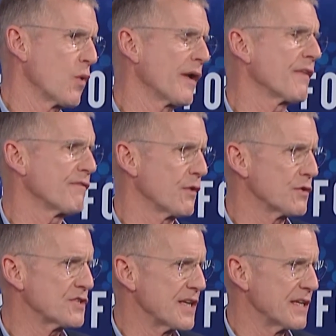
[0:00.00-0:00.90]
One of the
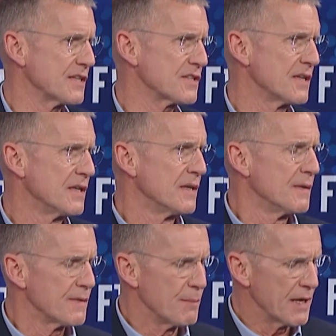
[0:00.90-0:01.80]
first is the